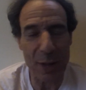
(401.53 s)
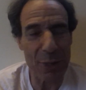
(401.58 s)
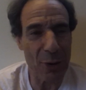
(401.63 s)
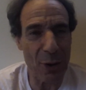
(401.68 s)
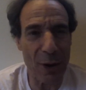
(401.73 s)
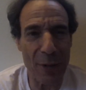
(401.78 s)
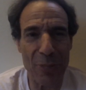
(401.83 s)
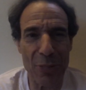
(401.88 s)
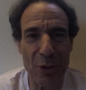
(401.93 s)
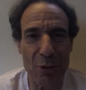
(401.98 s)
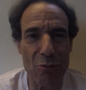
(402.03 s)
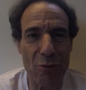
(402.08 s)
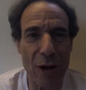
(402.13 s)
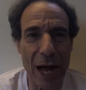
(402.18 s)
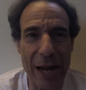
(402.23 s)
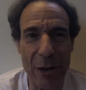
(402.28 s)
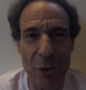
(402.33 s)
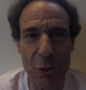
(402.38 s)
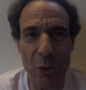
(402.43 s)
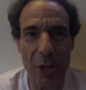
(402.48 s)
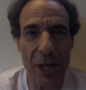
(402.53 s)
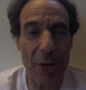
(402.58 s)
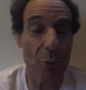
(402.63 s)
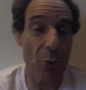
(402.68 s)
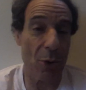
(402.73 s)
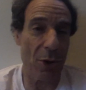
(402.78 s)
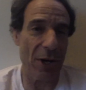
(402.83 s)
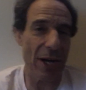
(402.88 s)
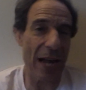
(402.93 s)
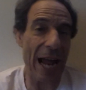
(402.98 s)
I thought the right wing
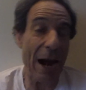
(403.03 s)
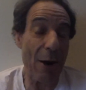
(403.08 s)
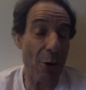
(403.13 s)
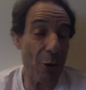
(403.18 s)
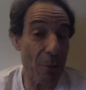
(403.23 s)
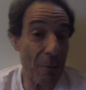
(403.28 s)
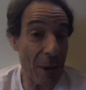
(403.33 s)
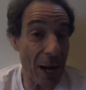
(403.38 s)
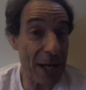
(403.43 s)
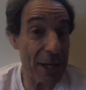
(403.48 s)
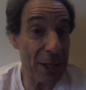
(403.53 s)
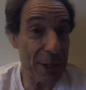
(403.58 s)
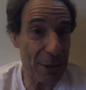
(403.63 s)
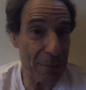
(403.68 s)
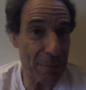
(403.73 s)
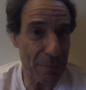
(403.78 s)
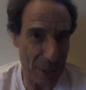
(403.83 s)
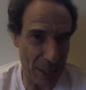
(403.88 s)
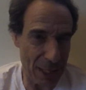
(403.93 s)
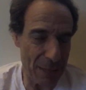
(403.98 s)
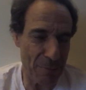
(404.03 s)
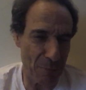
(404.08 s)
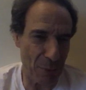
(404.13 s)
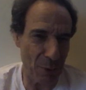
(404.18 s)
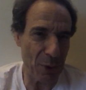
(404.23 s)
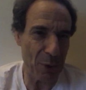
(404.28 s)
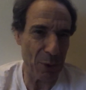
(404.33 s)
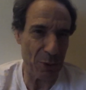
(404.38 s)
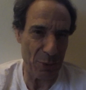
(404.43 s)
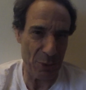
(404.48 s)
were narrow-minded
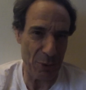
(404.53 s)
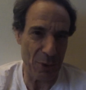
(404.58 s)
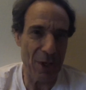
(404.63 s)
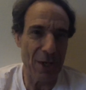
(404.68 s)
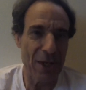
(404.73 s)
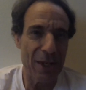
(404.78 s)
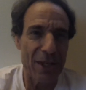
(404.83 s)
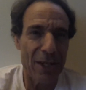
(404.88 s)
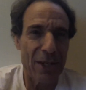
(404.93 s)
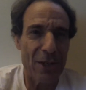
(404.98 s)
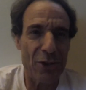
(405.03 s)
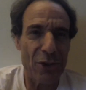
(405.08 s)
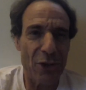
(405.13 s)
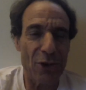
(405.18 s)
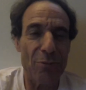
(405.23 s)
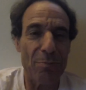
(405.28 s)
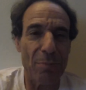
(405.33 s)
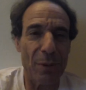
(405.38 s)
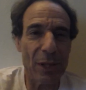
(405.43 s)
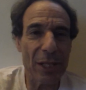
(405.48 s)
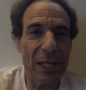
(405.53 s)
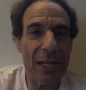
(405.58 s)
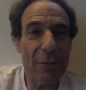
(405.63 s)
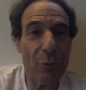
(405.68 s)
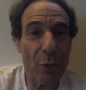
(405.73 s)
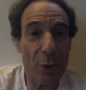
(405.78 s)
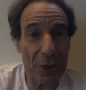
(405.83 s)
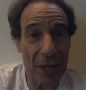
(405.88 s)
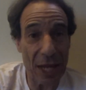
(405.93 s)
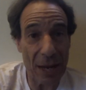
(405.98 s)
people who just
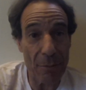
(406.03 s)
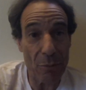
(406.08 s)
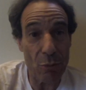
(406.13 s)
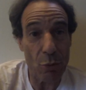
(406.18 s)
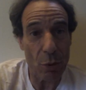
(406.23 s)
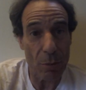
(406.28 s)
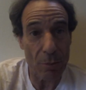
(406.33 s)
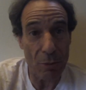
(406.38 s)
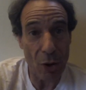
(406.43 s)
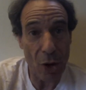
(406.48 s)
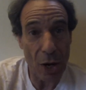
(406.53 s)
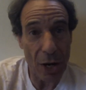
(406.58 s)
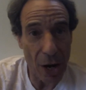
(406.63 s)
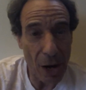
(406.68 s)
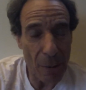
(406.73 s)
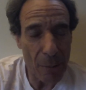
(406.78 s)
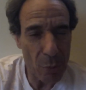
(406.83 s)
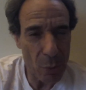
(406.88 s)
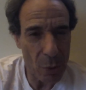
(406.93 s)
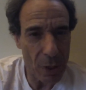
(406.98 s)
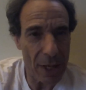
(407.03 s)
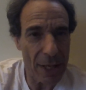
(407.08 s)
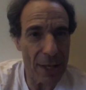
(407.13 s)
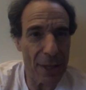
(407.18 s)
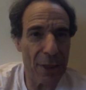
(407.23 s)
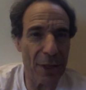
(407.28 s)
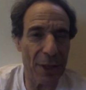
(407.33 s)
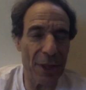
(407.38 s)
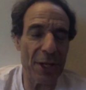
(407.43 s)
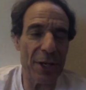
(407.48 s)
believed what they were brought up
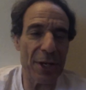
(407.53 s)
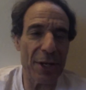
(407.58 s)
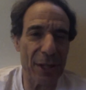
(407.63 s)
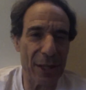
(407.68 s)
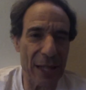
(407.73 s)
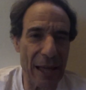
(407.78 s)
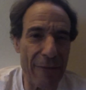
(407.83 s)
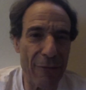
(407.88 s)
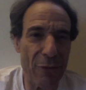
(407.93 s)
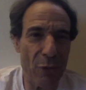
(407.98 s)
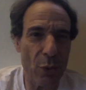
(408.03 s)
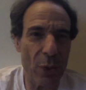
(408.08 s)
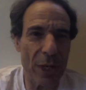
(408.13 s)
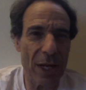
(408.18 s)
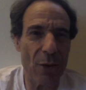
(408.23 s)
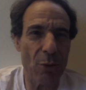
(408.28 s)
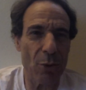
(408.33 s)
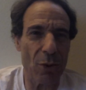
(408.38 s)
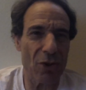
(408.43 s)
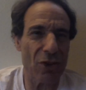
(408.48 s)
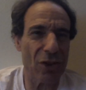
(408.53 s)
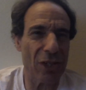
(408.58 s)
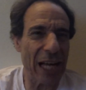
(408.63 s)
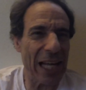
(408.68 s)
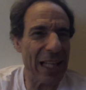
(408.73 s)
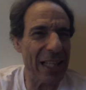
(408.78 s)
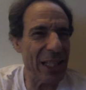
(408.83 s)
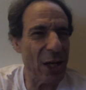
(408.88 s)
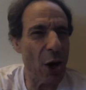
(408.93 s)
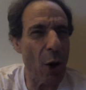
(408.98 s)
with, and then left wing were
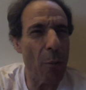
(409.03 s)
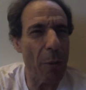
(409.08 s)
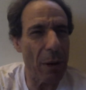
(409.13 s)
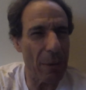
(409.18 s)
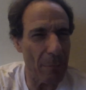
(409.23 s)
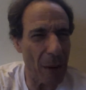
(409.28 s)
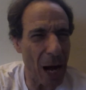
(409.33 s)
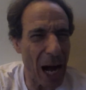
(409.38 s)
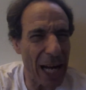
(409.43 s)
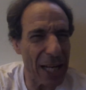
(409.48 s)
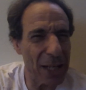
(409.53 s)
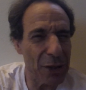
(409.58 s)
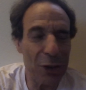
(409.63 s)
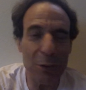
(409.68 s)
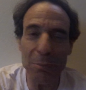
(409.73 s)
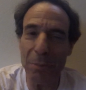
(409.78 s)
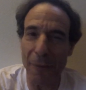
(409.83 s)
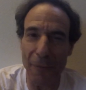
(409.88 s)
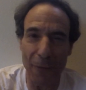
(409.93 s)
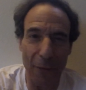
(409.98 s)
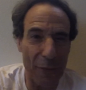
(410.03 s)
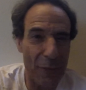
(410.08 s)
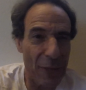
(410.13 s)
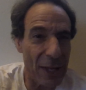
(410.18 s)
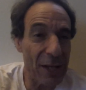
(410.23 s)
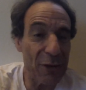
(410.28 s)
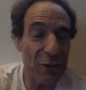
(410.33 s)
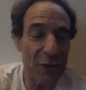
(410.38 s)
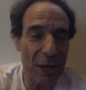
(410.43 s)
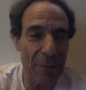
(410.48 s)
slightly open-minded, but the
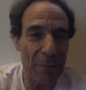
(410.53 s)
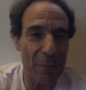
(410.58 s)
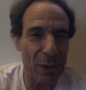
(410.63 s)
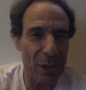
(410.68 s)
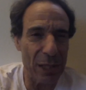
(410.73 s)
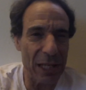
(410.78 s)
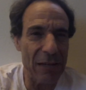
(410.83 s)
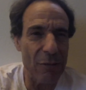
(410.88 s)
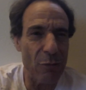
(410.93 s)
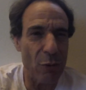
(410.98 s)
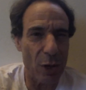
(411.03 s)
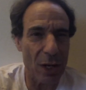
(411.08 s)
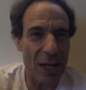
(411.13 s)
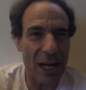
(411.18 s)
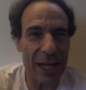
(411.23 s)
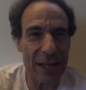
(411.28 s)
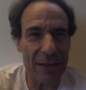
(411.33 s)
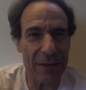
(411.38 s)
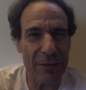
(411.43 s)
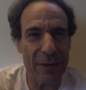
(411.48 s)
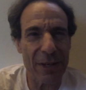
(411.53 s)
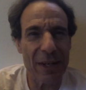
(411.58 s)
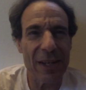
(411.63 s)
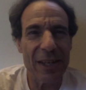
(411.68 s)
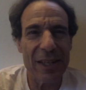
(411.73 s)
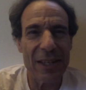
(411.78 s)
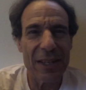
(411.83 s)
things they believed were kind of